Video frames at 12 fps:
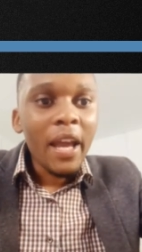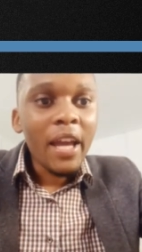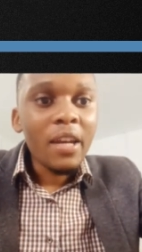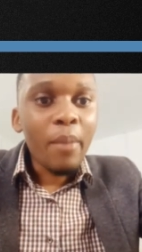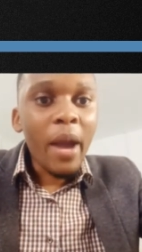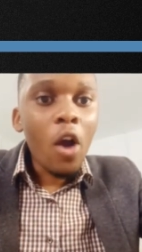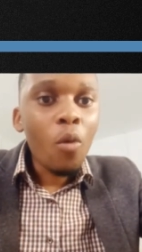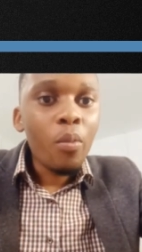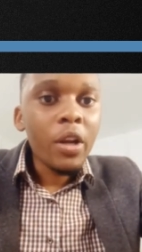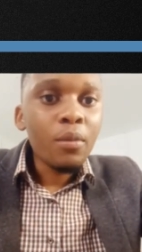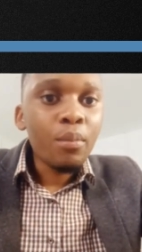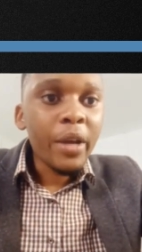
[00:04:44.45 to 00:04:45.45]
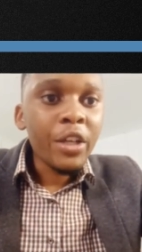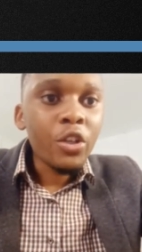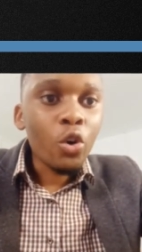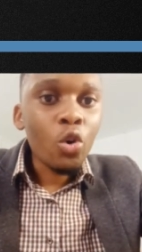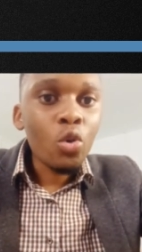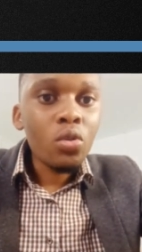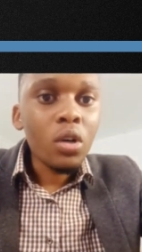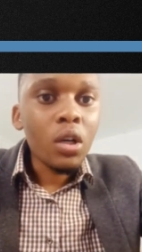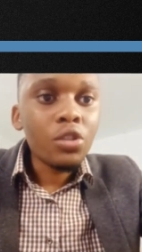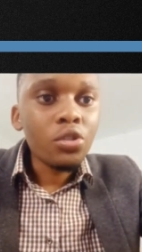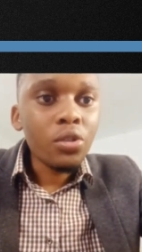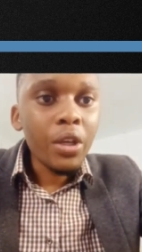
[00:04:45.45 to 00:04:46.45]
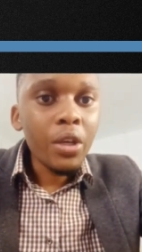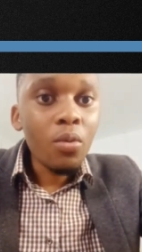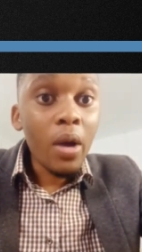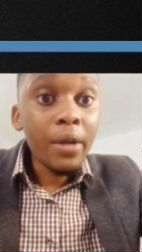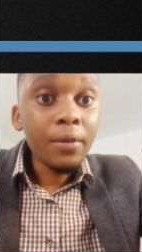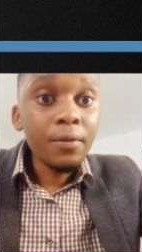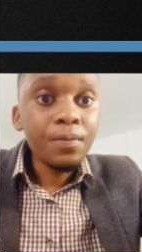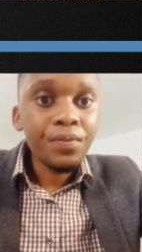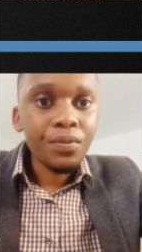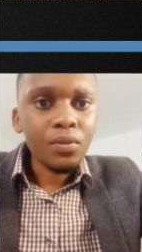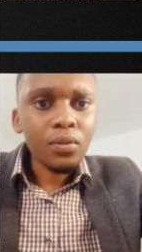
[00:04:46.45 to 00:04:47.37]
And my opponent played rook to e1.